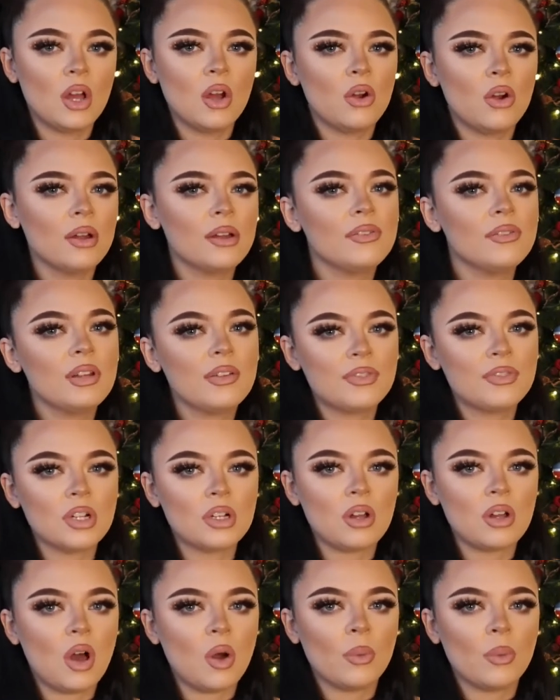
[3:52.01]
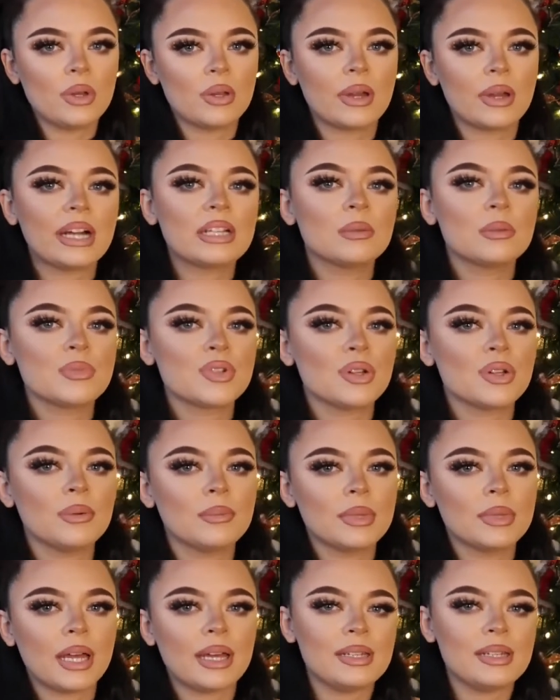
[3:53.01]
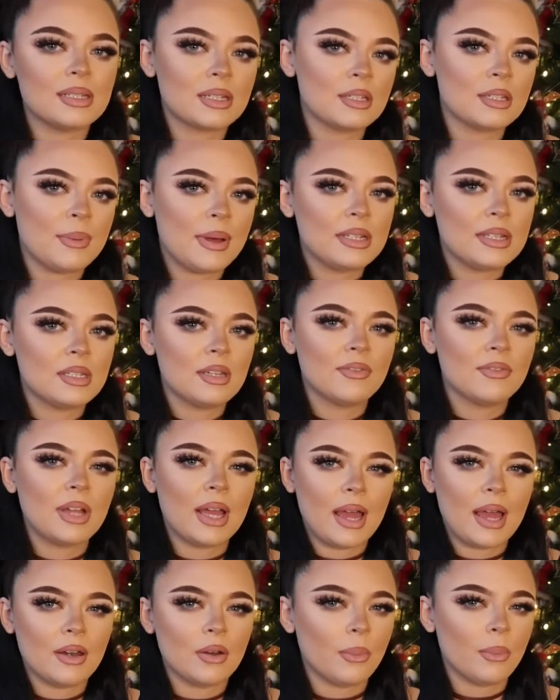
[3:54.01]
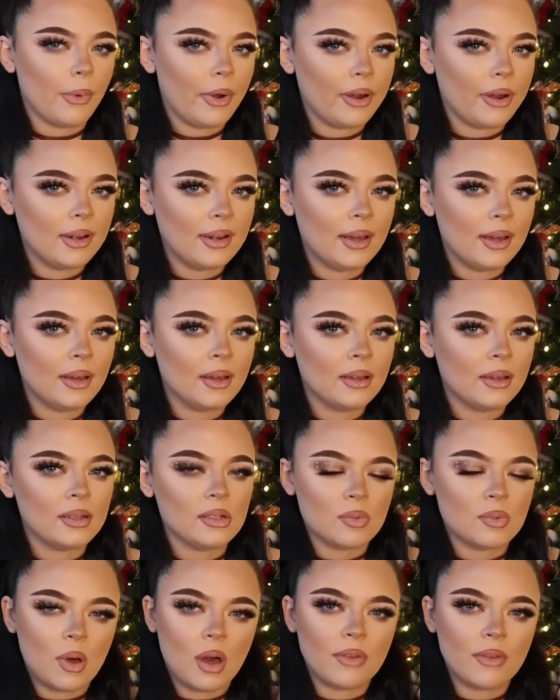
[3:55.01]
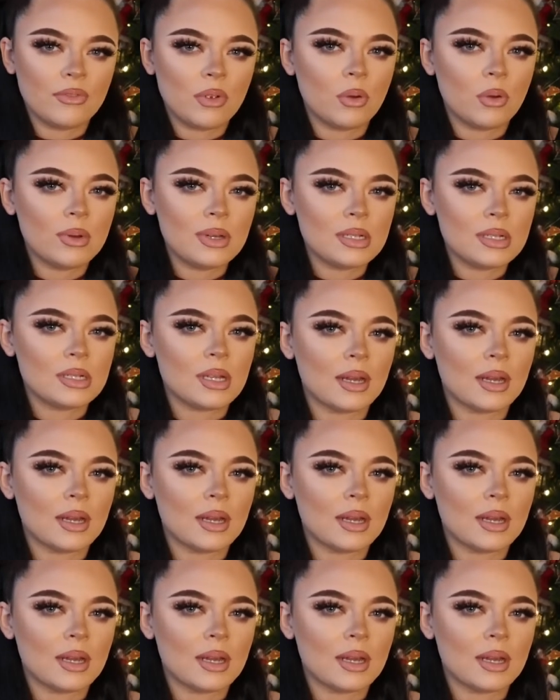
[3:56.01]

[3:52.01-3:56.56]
or even if they're not, when you get them something that is expensive, they end up wearing it, is what I've noticed.